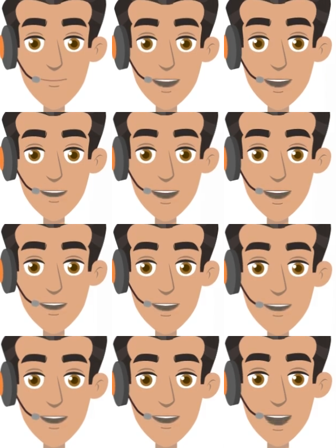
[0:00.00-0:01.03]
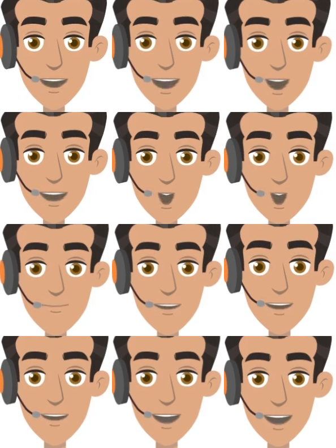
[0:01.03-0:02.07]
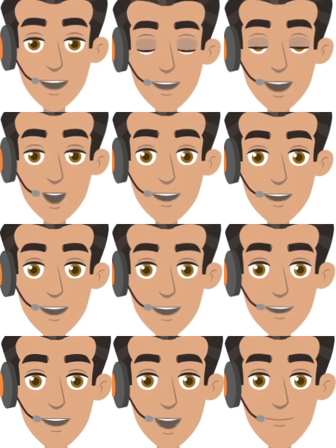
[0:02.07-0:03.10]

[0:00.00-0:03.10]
when starting a new business or entering a foreign market.